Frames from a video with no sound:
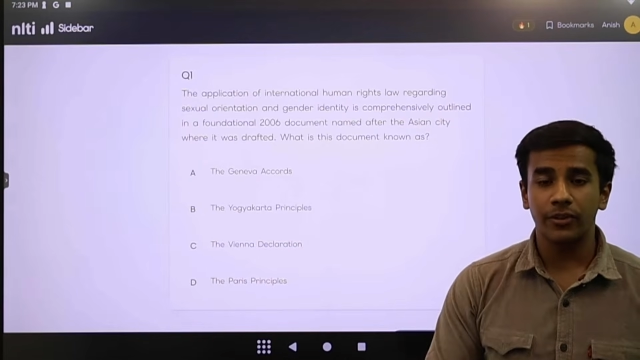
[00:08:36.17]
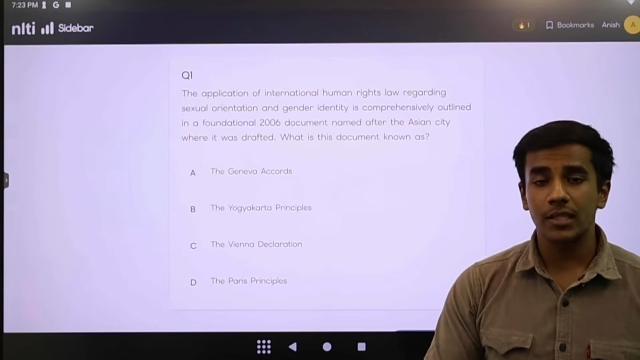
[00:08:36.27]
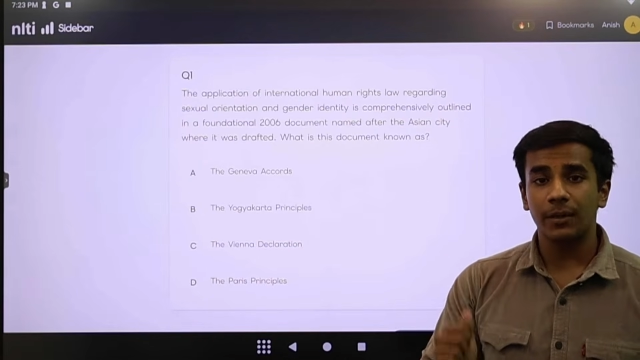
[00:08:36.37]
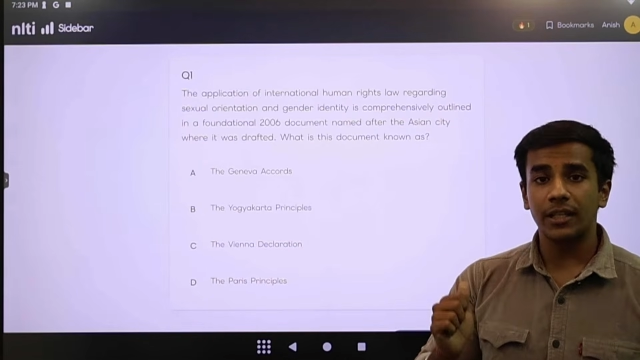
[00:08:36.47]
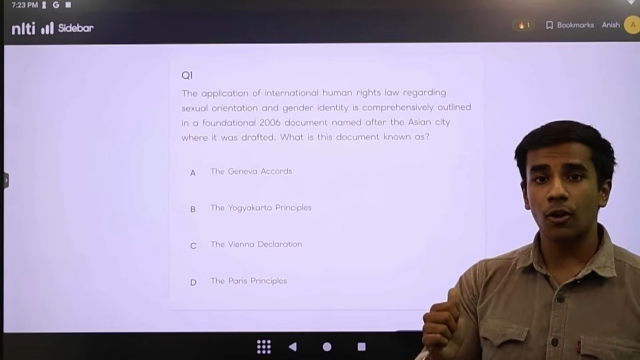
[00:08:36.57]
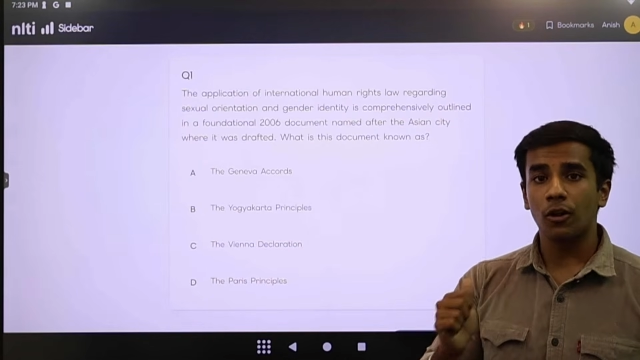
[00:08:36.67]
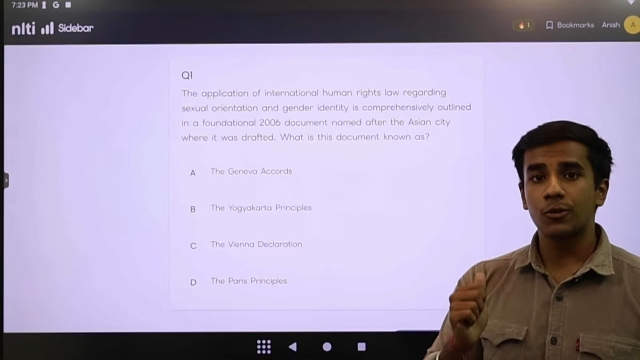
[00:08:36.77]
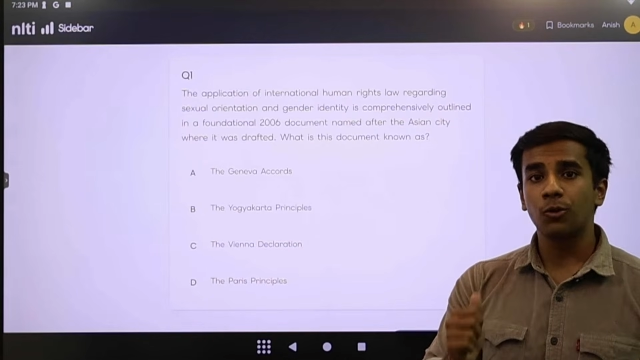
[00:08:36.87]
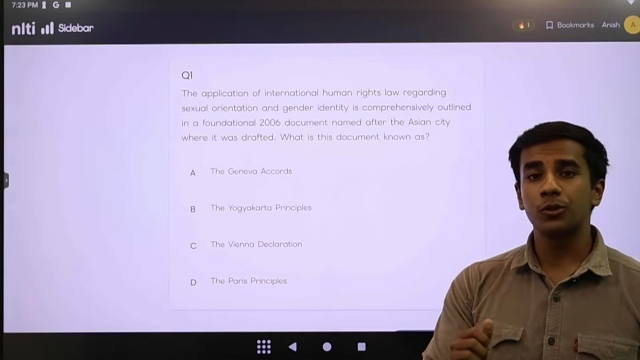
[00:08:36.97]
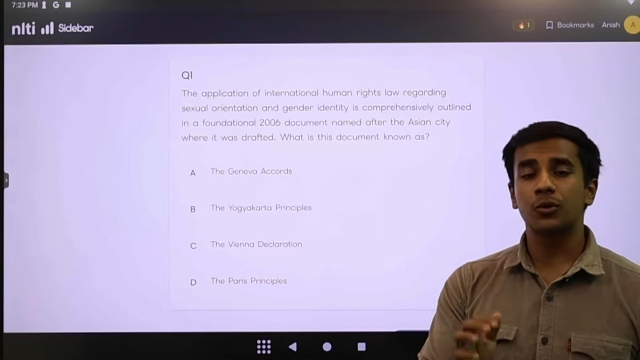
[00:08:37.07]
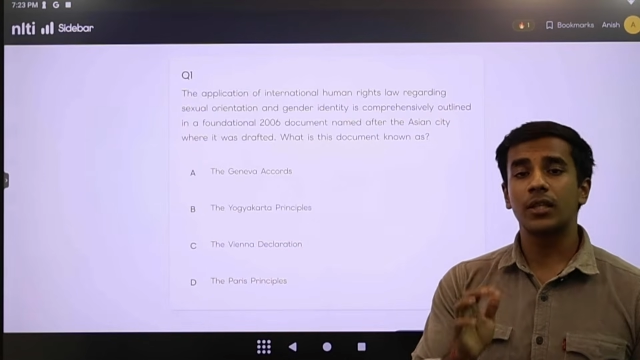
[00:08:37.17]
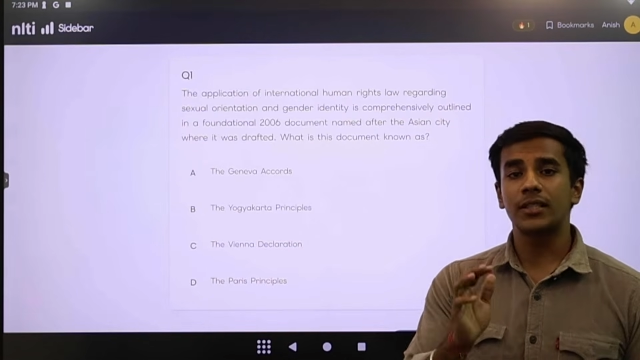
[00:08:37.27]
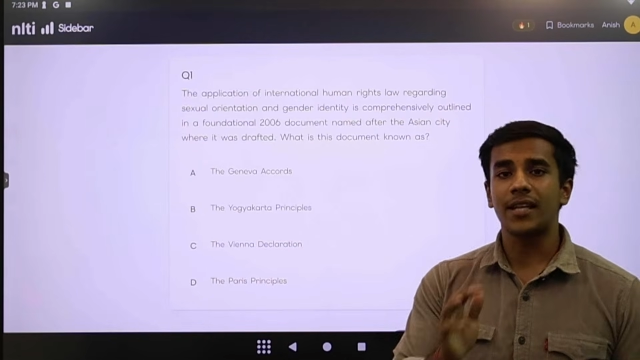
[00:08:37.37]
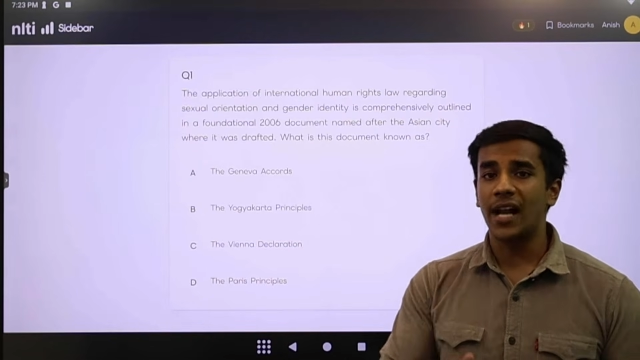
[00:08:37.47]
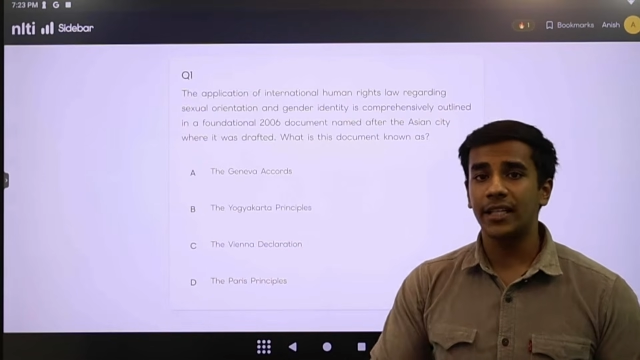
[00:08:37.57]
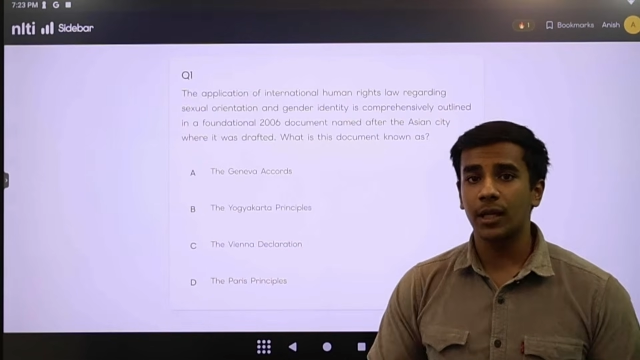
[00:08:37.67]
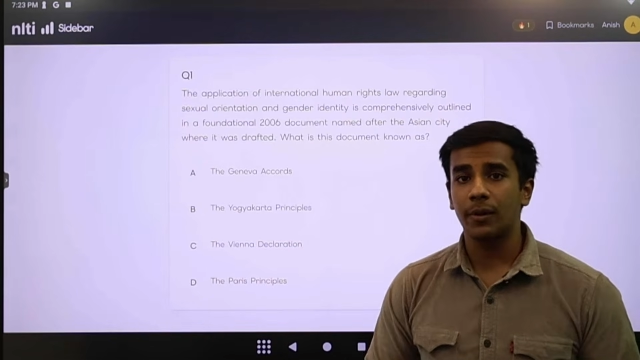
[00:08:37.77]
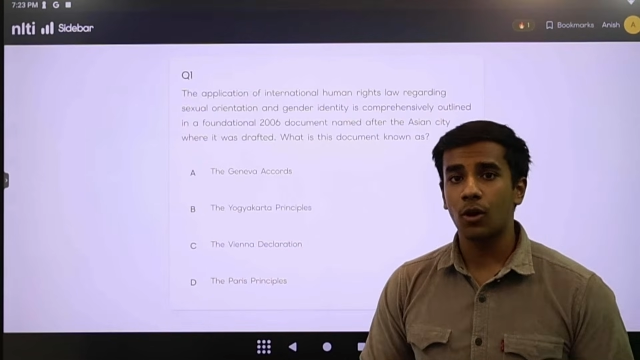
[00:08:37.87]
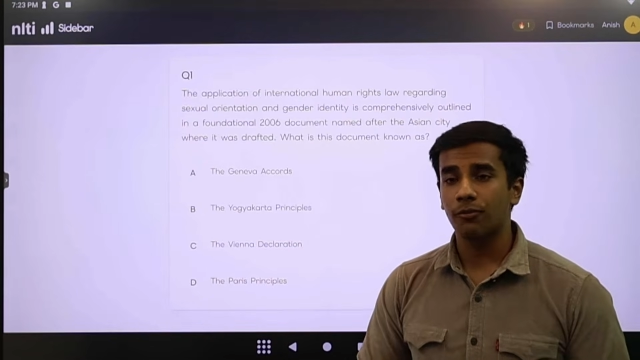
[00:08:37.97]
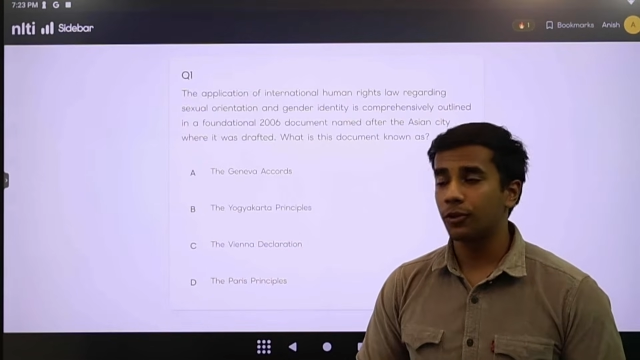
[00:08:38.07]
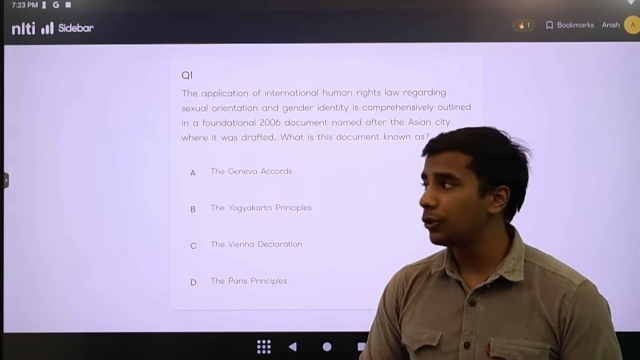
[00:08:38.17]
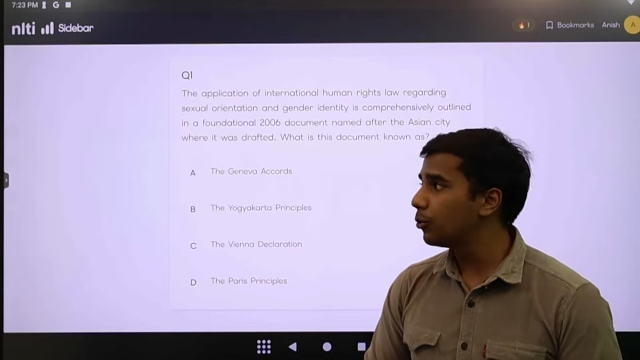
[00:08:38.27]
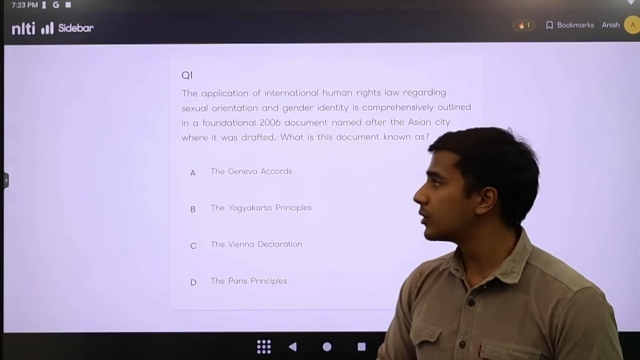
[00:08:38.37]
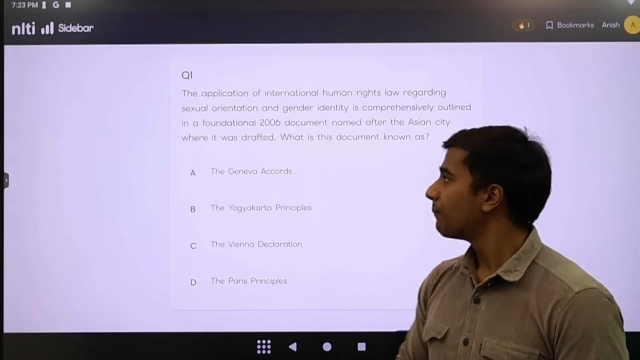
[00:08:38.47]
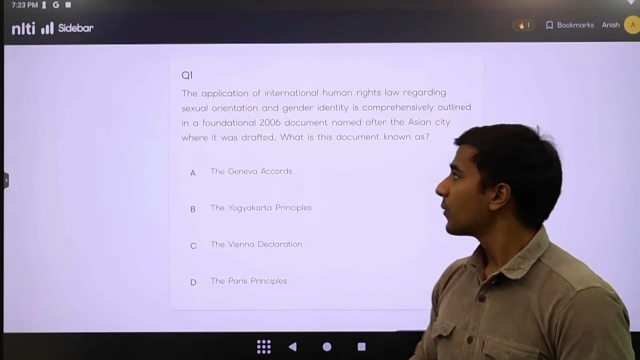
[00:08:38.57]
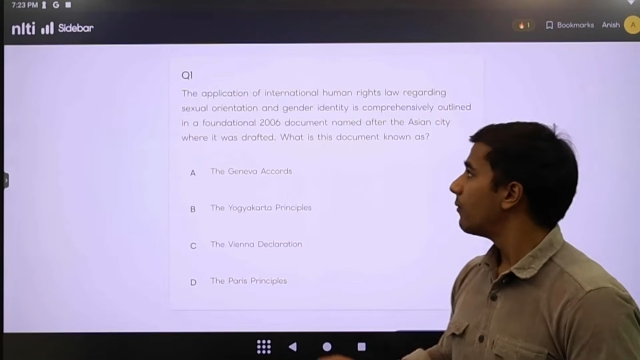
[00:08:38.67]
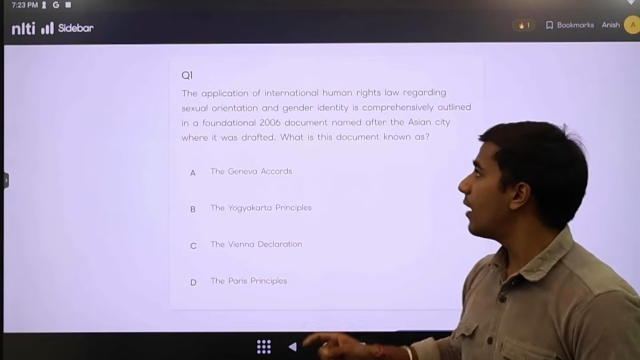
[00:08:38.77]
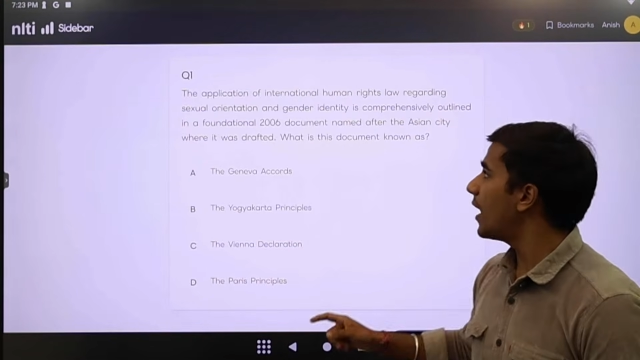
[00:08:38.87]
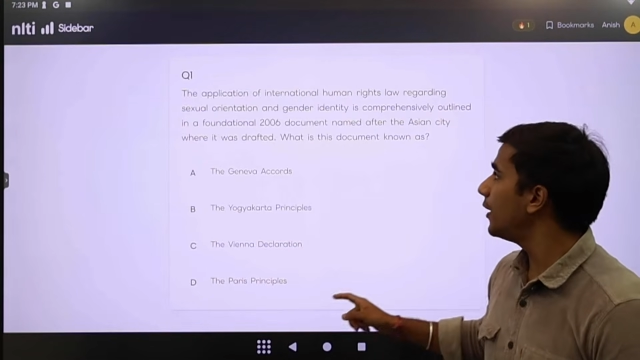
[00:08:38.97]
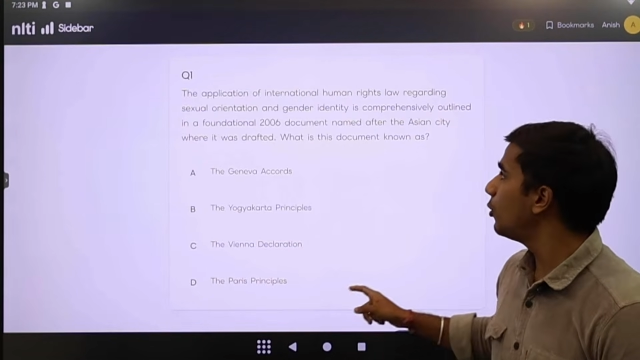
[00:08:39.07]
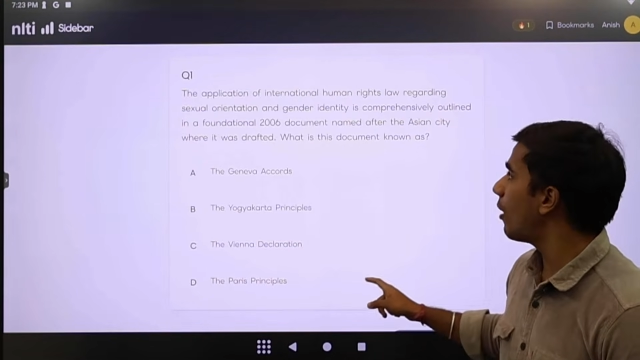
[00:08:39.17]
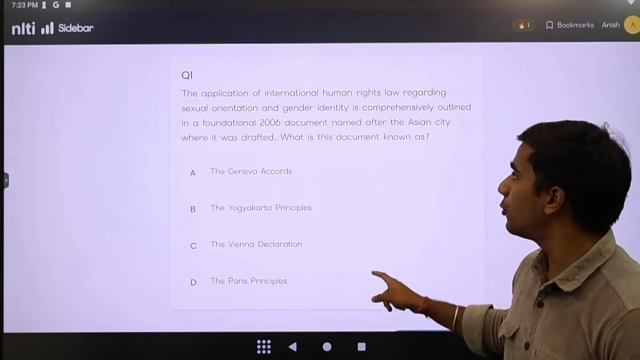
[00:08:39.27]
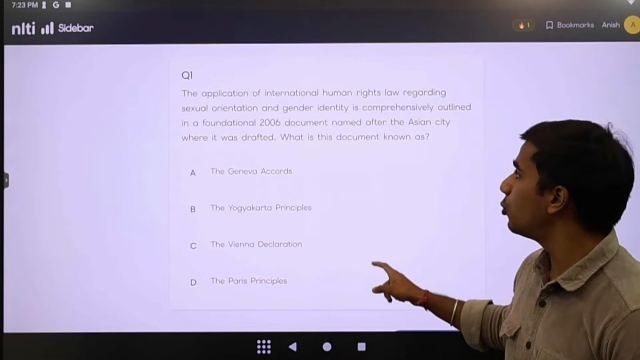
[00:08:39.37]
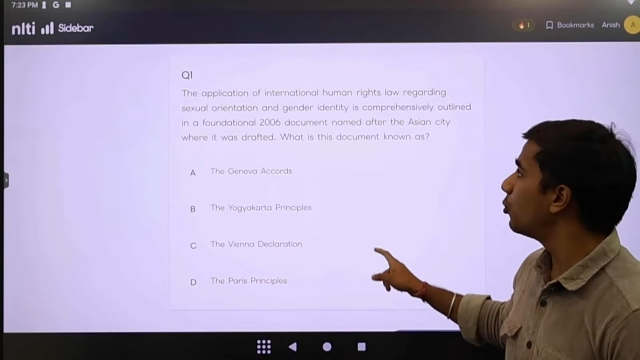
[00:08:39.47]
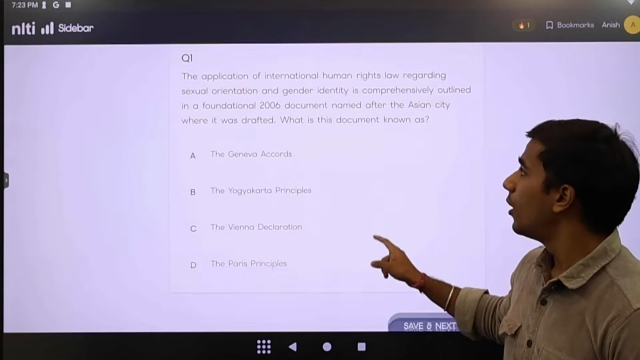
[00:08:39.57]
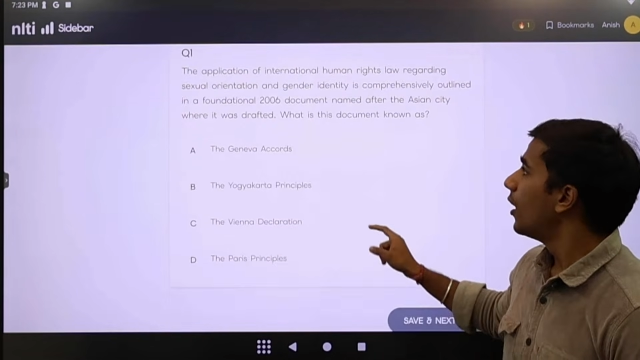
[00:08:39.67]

but it also goes to the static bit of your news, wherein you have to